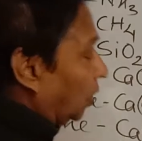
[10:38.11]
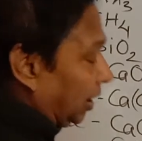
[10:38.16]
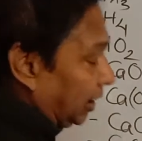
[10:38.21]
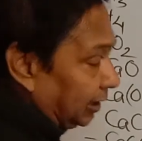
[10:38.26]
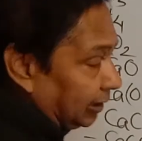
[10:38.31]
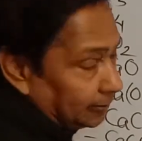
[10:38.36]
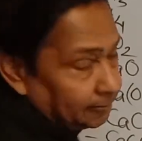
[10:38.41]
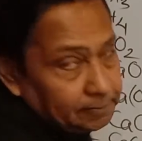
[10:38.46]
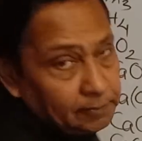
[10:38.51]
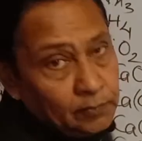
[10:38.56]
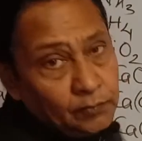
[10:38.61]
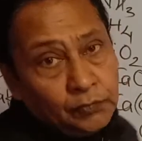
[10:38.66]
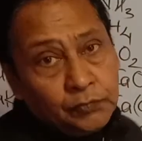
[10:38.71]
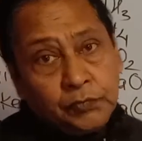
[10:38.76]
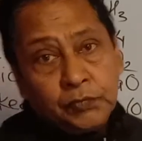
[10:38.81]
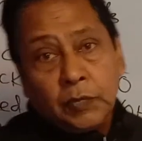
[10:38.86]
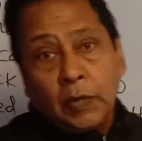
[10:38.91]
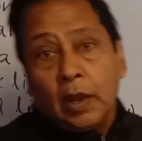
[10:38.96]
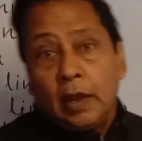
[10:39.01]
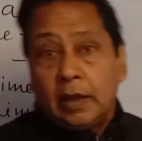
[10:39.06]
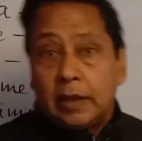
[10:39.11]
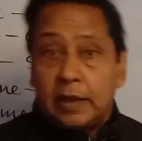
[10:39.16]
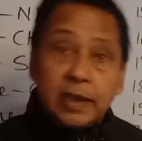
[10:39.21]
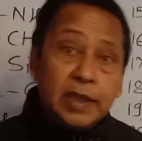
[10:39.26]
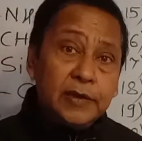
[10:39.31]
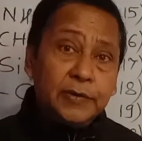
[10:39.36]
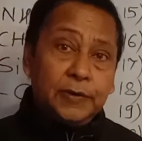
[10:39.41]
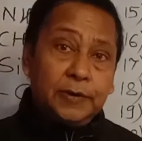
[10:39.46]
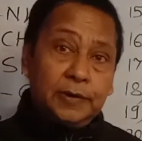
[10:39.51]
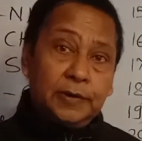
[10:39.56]
way,
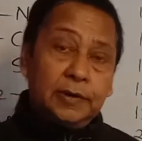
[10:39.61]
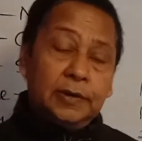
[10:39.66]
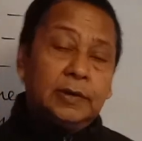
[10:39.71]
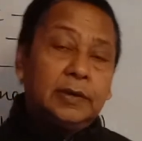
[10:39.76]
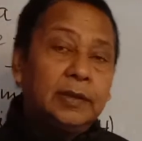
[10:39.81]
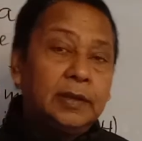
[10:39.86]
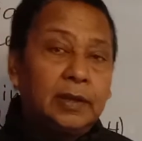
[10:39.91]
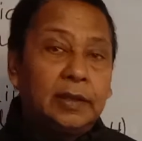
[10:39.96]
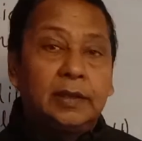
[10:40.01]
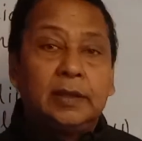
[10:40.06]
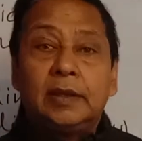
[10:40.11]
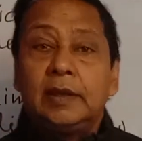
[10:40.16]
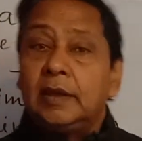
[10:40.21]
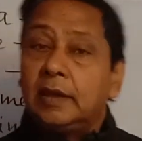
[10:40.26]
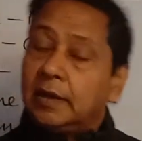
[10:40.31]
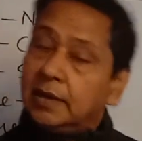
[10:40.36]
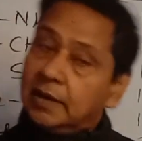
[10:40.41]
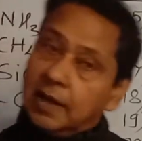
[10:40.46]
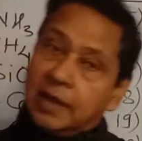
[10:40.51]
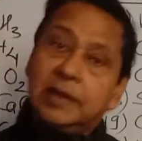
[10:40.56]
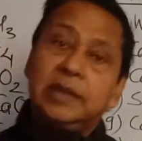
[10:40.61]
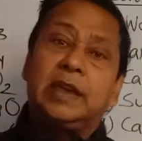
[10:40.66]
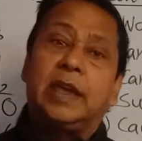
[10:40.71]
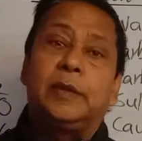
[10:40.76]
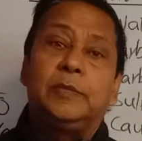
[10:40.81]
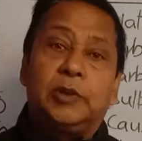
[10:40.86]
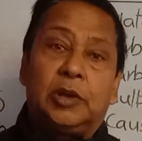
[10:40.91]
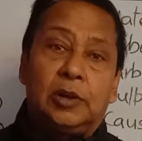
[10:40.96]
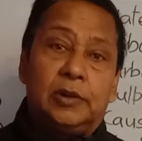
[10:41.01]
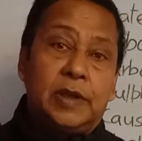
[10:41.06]
if in any
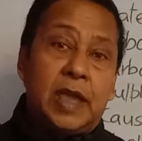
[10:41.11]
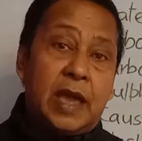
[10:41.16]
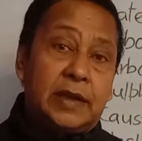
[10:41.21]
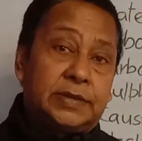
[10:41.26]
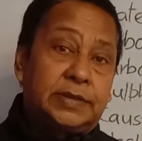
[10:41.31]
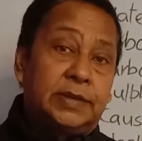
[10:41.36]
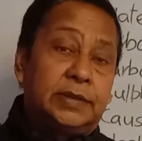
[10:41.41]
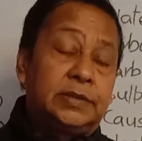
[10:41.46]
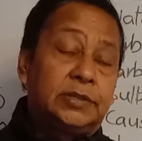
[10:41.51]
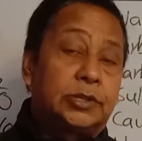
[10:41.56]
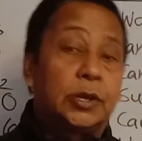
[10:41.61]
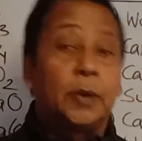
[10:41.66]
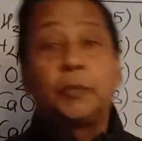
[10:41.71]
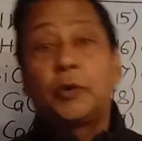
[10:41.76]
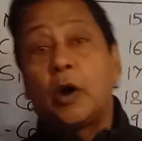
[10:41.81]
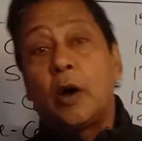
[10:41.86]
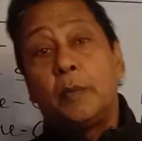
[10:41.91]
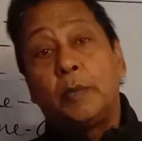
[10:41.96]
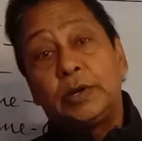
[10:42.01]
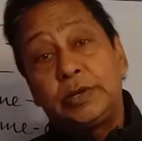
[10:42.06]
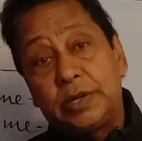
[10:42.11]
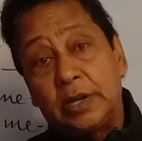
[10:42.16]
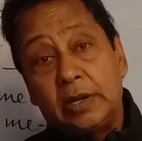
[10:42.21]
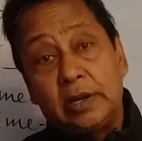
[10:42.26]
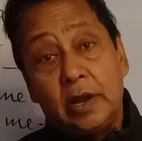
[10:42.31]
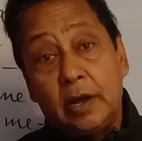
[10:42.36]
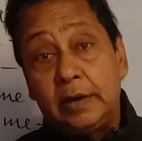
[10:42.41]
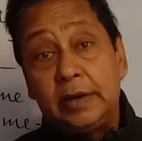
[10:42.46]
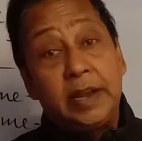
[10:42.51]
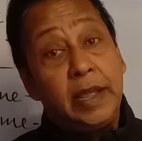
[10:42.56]
chemical reaction some commercial
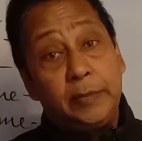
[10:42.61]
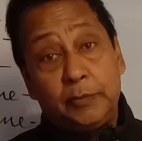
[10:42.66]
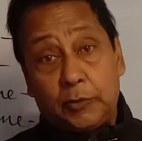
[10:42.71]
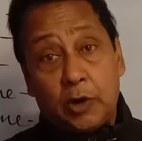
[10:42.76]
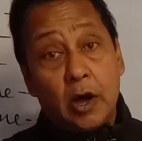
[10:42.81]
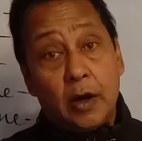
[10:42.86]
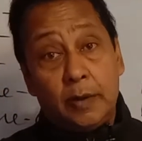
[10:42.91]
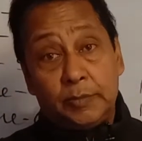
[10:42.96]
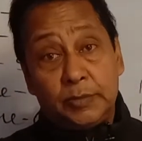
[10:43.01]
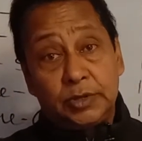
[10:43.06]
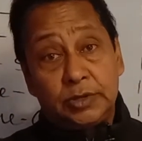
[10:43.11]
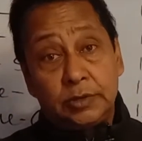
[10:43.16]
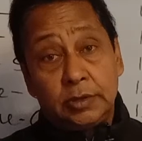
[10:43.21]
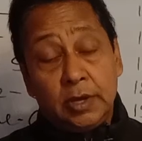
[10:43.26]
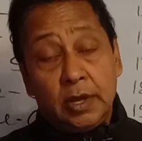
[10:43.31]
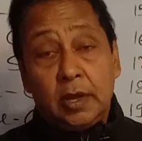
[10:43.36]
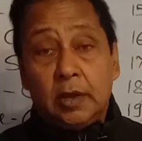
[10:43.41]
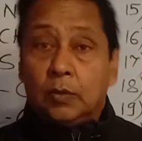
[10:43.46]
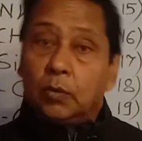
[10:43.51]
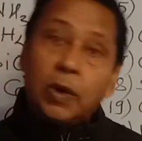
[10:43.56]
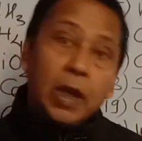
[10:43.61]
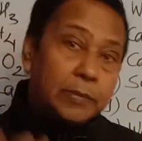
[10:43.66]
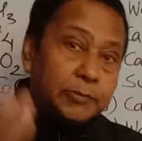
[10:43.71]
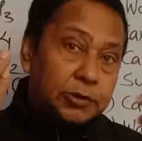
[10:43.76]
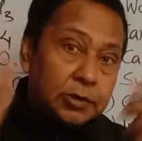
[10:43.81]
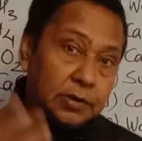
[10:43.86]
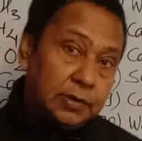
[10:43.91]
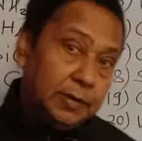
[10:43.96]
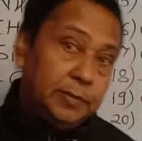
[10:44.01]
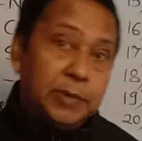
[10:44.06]
name comes, we have
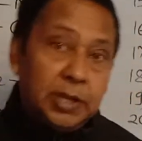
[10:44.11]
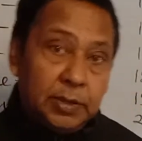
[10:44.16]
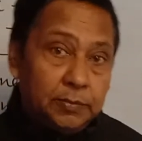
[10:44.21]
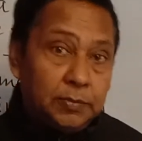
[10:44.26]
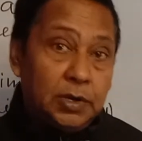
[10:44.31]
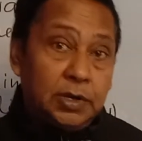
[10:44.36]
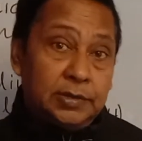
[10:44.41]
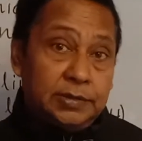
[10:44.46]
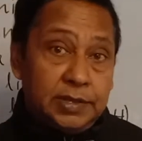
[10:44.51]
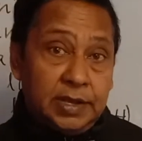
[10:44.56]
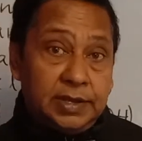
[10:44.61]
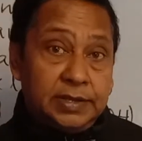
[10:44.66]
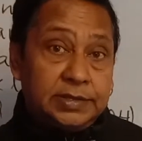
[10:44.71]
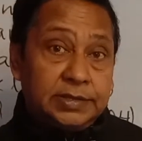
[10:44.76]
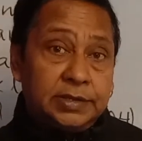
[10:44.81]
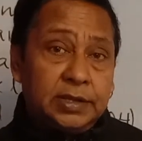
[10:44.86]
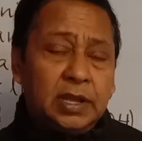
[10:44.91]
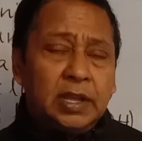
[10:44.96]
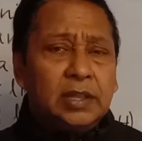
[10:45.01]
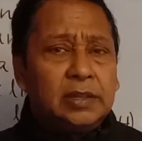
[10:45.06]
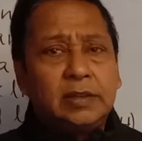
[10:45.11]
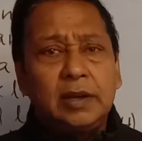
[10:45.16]
to remember this.